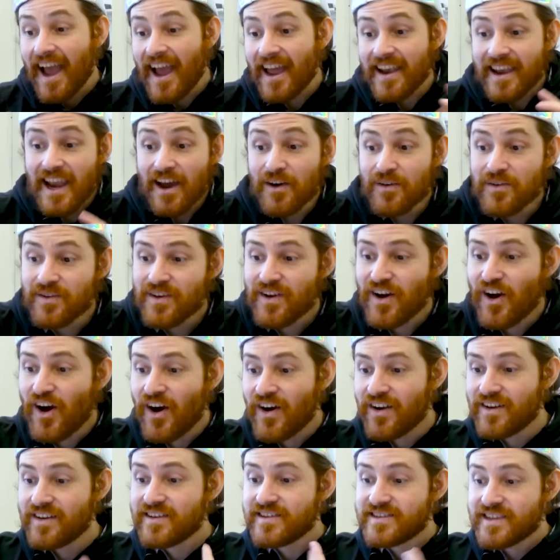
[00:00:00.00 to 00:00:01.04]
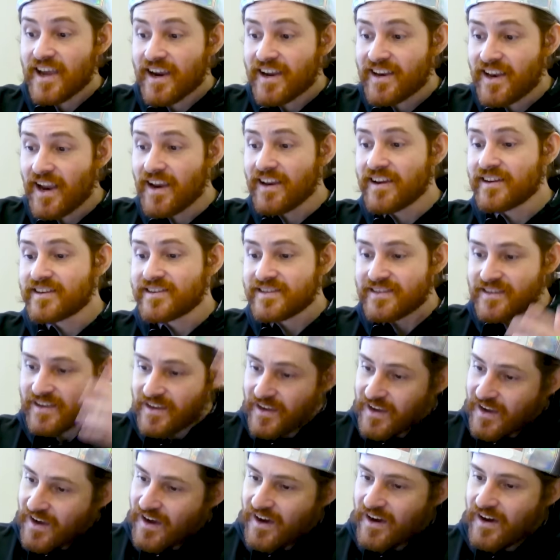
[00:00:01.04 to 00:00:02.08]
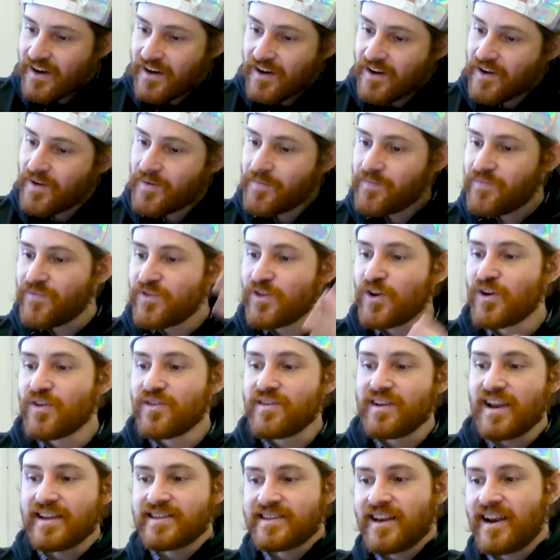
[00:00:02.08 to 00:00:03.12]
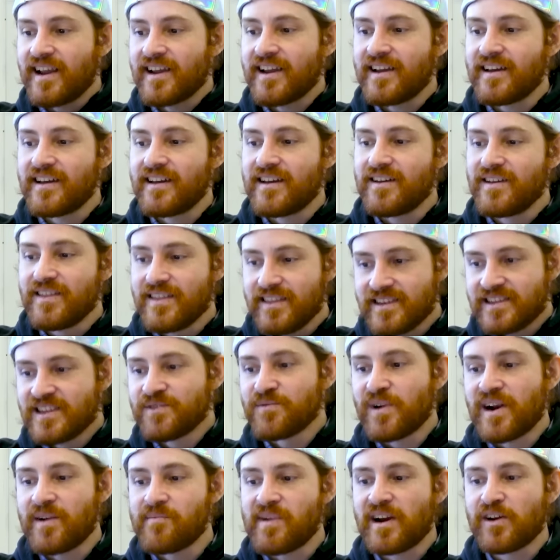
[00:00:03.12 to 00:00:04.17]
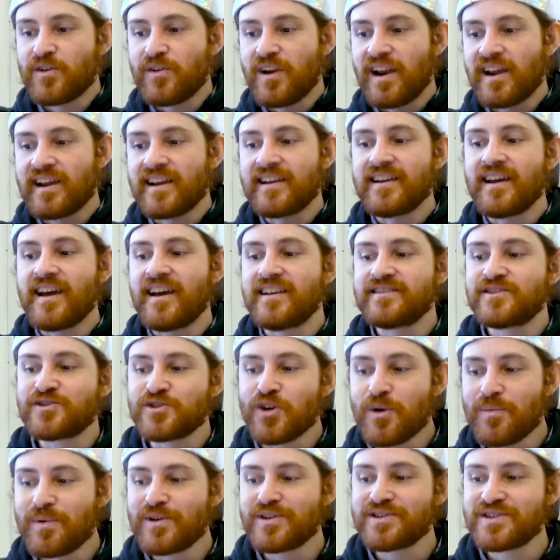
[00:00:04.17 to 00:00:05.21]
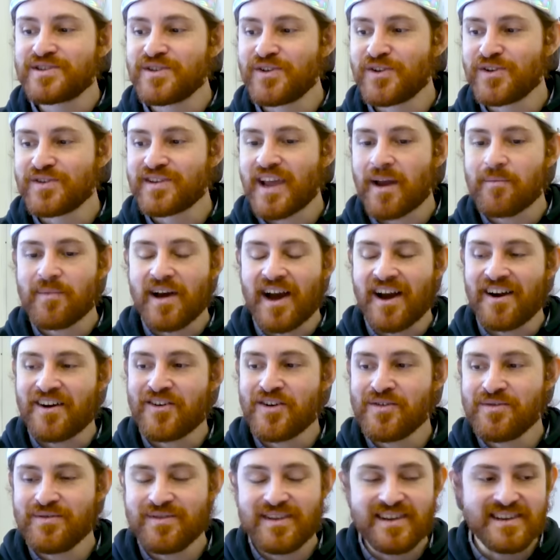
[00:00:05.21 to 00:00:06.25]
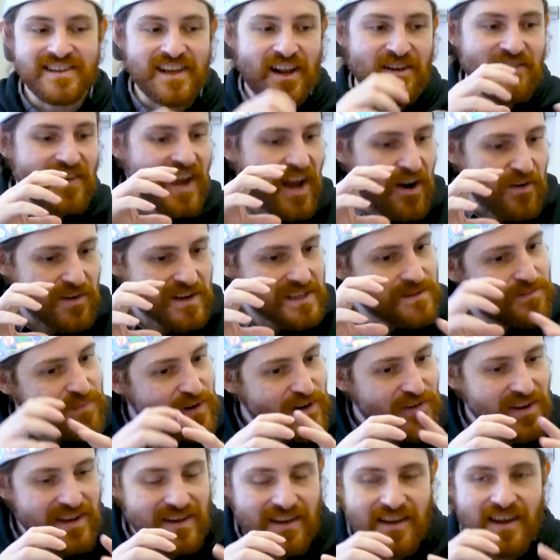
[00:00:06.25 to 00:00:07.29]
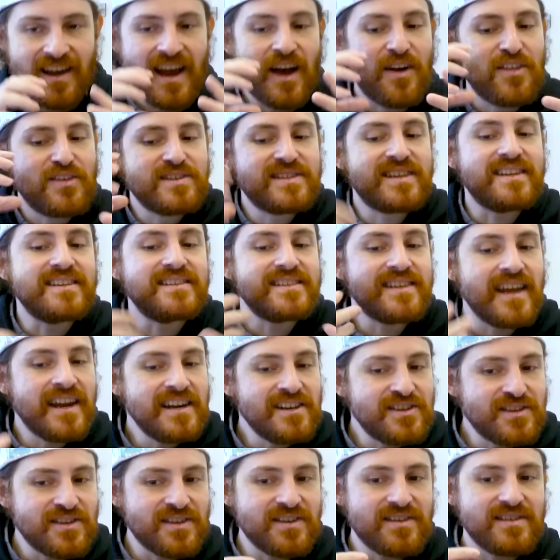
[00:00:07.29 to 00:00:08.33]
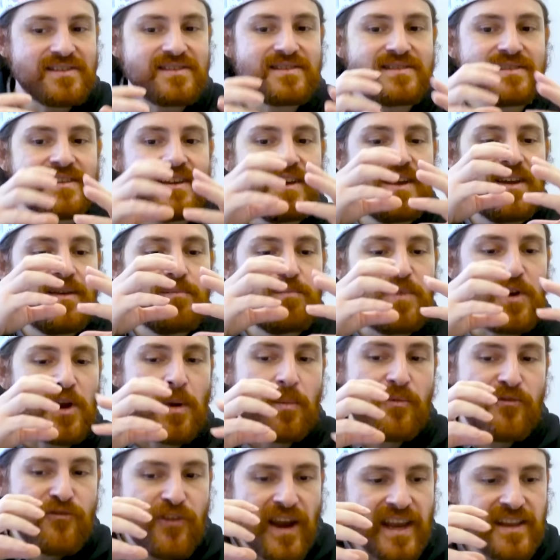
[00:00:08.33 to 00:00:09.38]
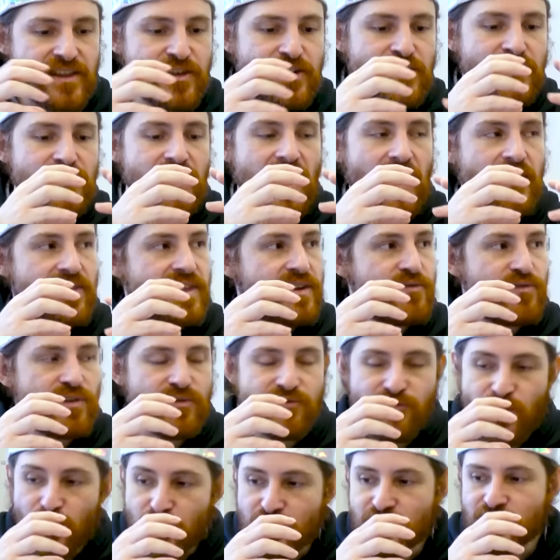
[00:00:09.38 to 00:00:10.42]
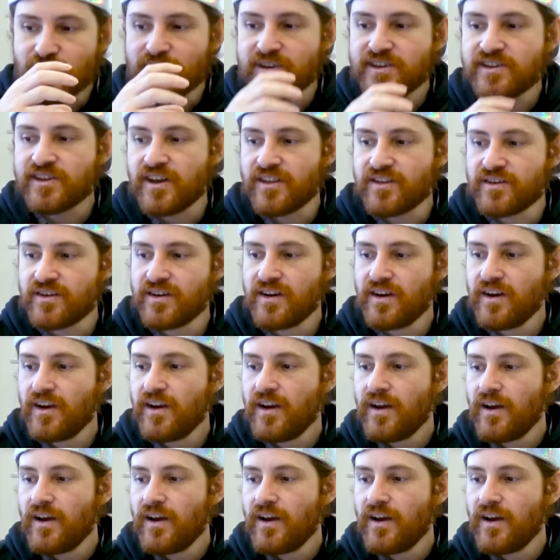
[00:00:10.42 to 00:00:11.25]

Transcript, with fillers: And now on psychedelics, you know, let's say like this is what I might call like a sober pseudo-time arrow is kind of how the sensations become fainter, how they refer to each other.